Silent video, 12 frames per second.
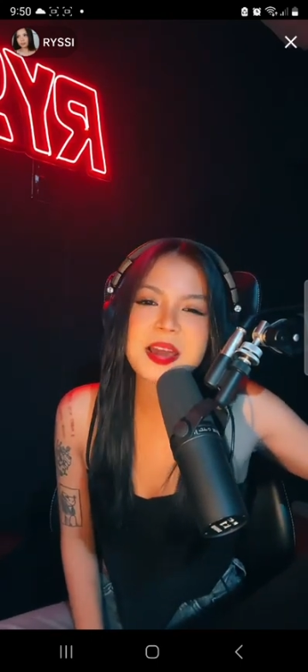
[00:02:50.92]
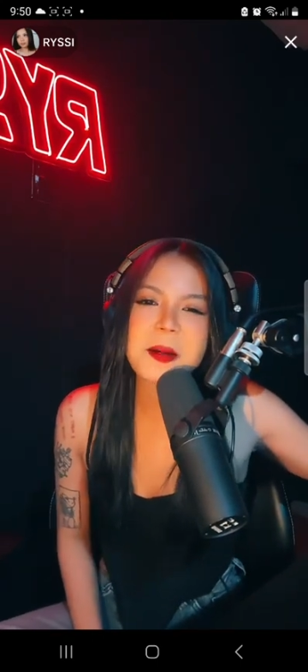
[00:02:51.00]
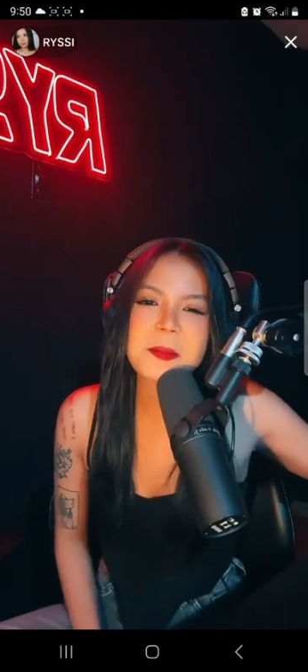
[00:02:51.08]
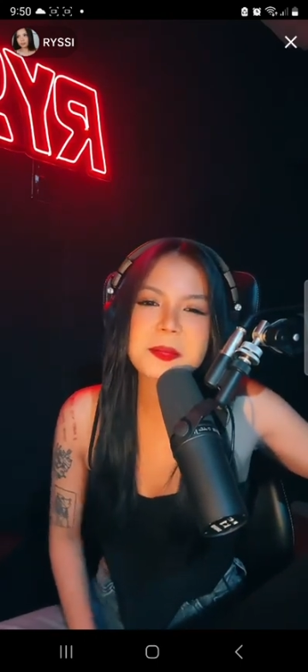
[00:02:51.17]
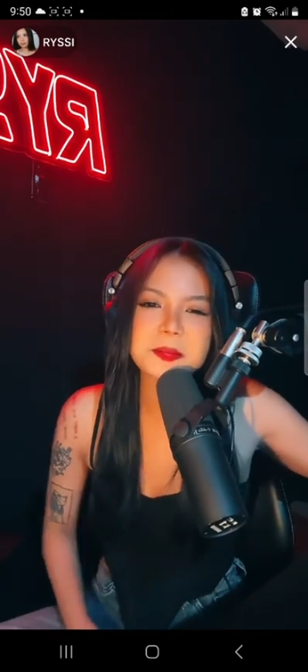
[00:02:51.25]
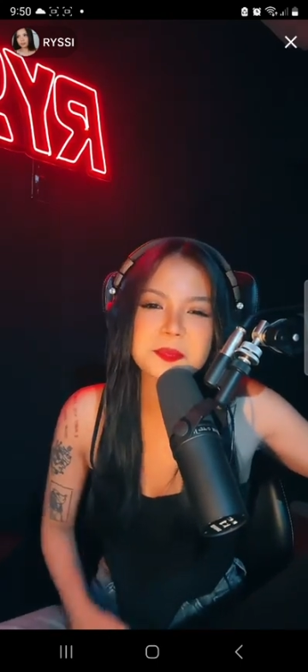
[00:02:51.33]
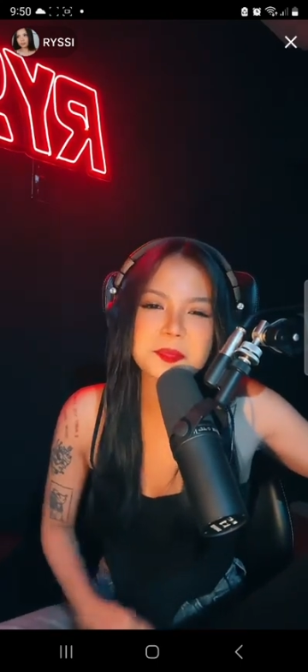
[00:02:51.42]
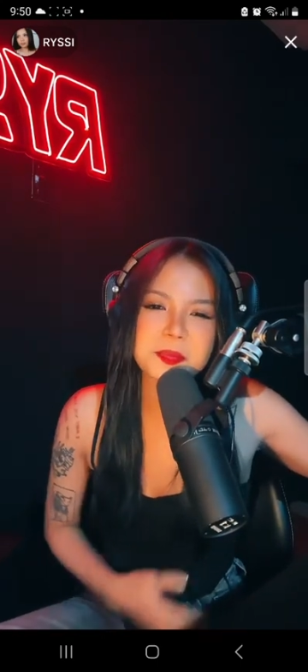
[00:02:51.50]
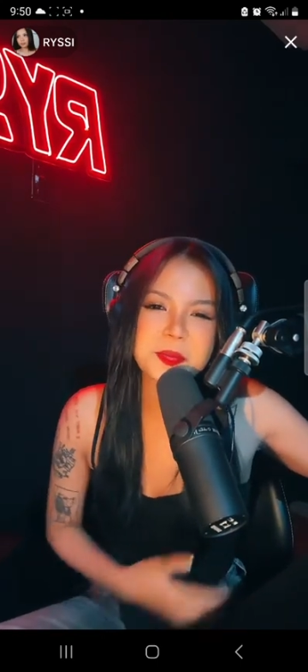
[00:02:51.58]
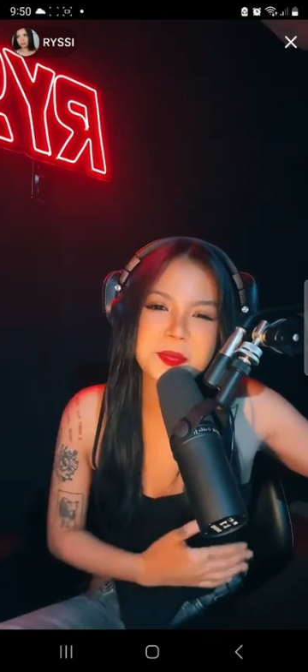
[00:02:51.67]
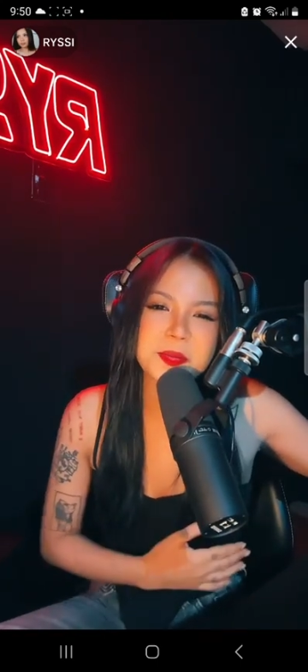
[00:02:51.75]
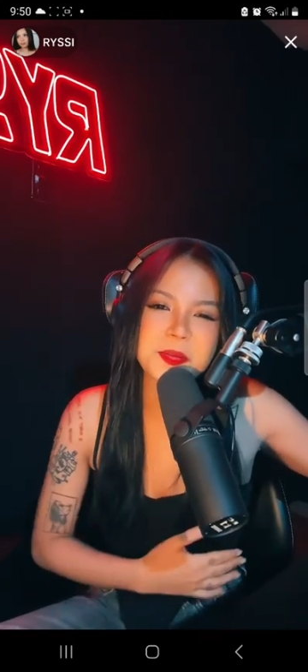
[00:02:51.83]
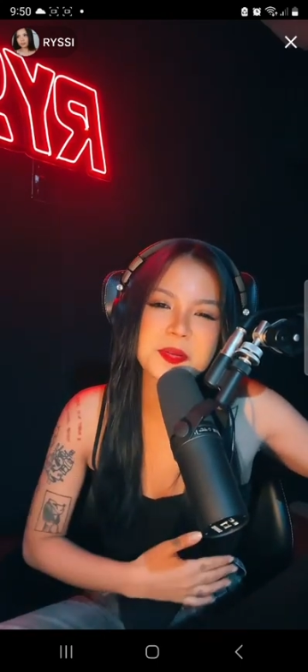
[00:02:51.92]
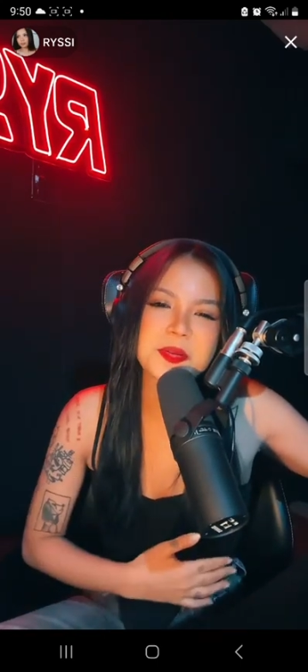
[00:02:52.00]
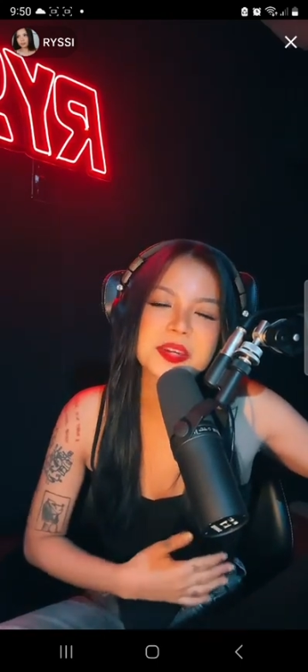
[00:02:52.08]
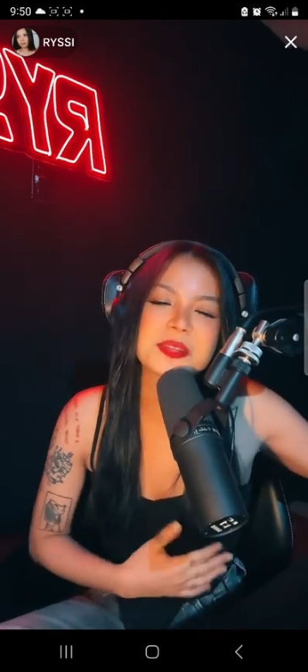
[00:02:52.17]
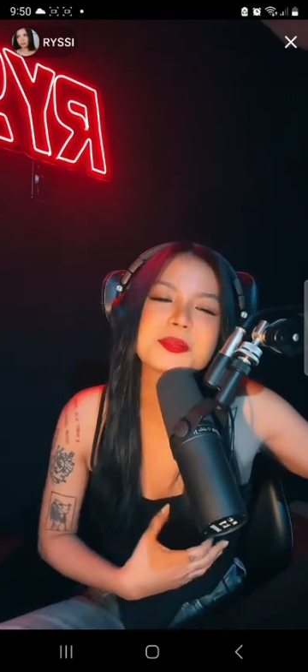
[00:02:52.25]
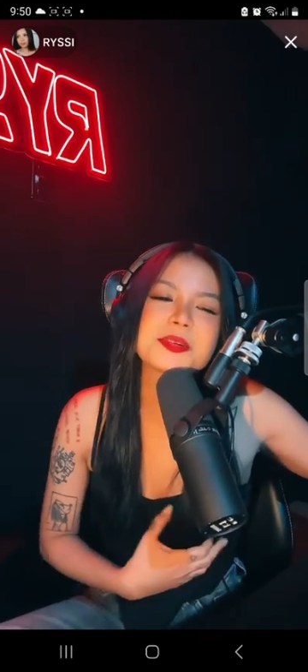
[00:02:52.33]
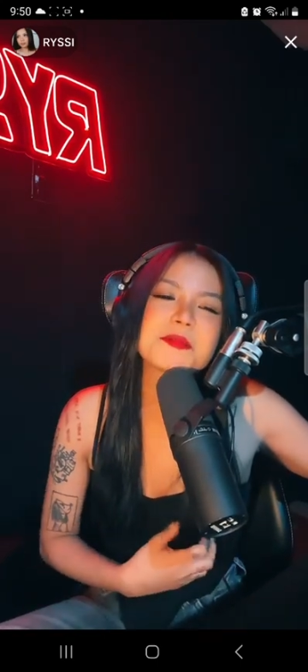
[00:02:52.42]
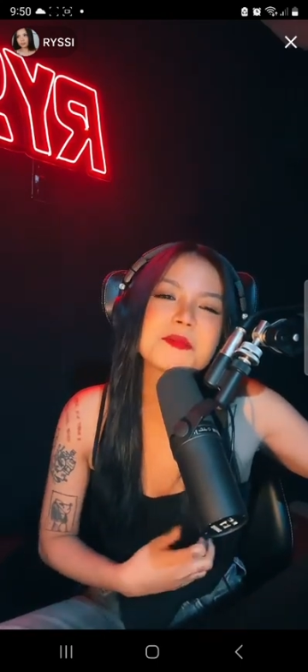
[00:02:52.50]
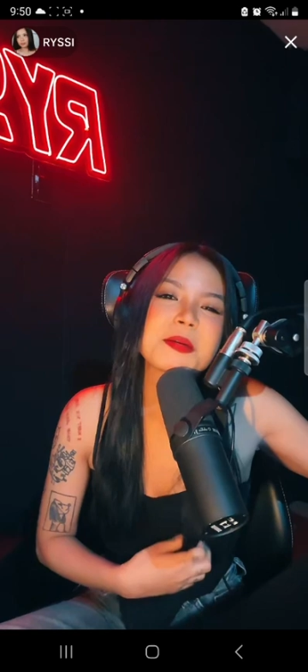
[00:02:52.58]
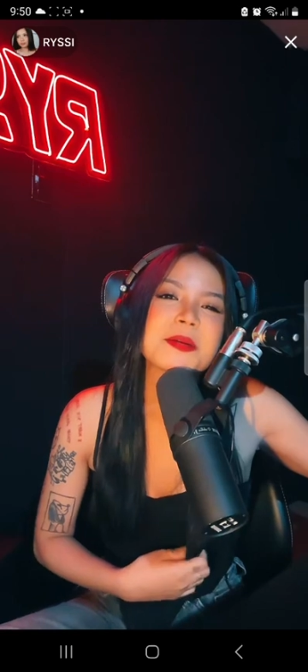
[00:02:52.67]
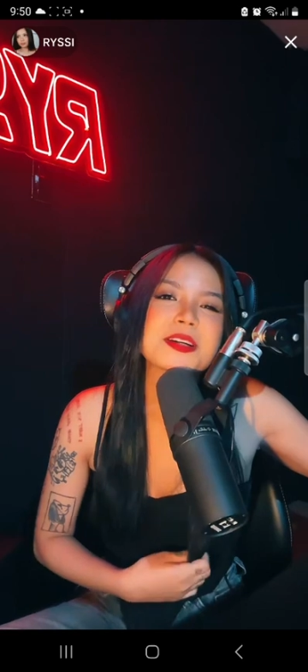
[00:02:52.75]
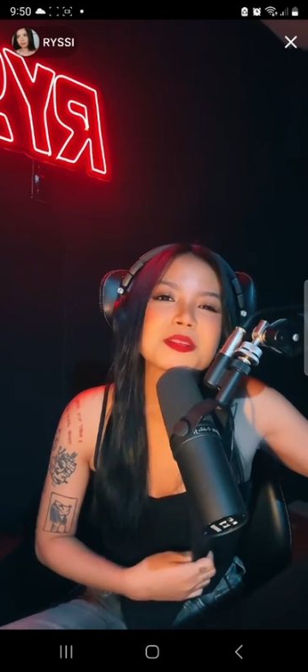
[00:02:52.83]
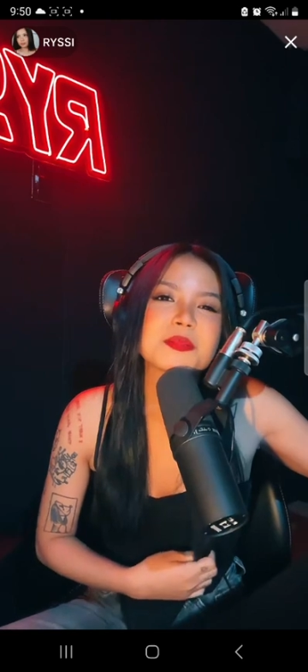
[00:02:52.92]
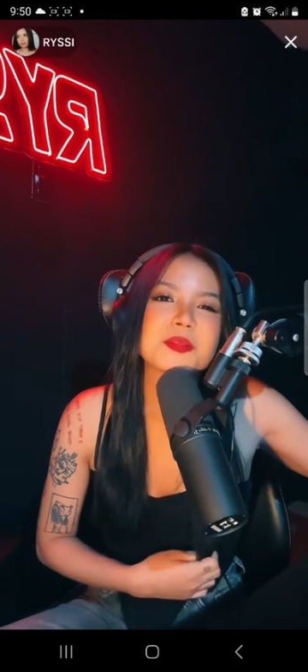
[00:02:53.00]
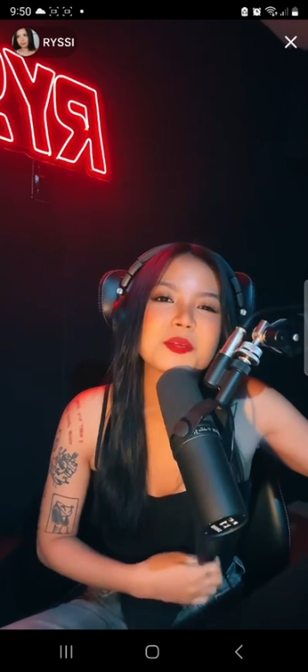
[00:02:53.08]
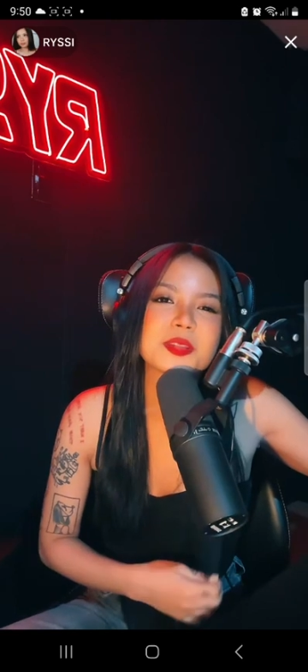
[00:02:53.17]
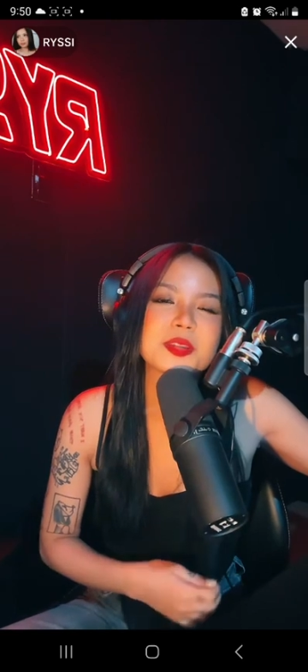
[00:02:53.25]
Salamat po. It wouldn't be possible